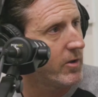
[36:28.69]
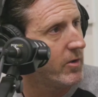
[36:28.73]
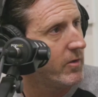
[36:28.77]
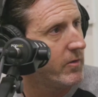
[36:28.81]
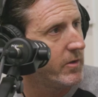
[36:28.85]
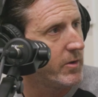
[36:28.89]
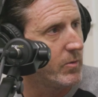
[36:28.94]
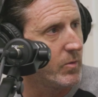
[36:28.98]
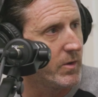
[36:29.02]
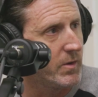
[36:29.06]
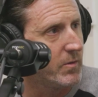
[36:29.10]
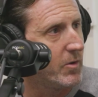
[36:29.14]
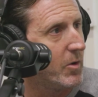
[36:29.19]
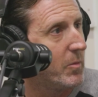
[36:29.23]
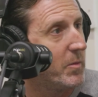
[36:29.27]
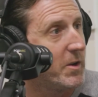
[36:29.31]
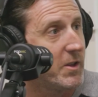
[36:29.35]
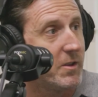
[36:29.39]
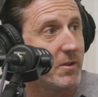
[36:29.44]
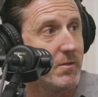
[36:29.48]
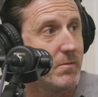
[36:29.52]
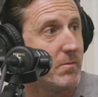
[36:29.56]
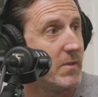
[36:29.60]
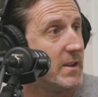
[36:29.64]
COVID when nobody
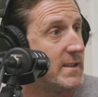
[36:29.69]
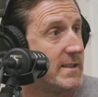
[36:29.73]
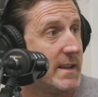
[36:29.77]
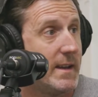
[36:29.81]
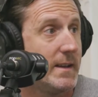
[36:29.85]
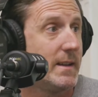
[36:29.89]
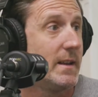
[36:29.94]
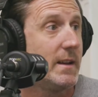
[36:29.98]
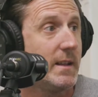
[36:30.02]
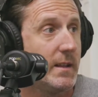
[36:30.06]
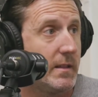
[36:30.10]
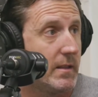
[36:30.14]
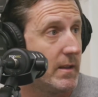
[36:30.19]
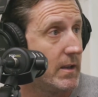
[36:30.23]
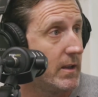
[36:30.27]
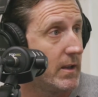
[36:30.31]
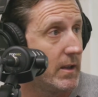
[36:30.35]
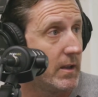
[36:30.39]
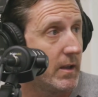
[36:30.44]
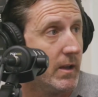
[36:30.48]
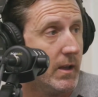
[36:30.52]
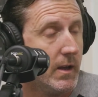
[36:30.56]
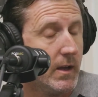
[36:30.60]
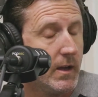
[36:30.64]
could attend anything.
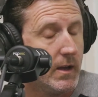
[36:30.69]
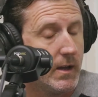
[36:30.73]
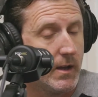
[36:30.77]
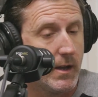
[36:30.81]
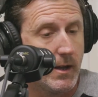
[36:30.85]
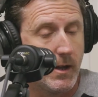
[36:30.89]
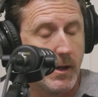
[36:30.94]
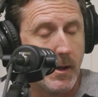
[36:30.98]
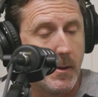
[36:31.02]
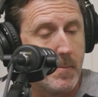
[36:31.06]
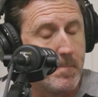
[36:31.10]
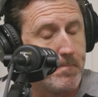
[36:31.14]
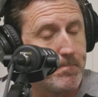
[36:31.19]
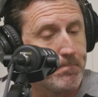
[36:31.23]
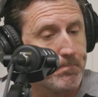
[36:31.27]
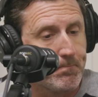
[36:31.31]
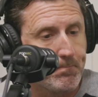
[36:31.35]
Yeah.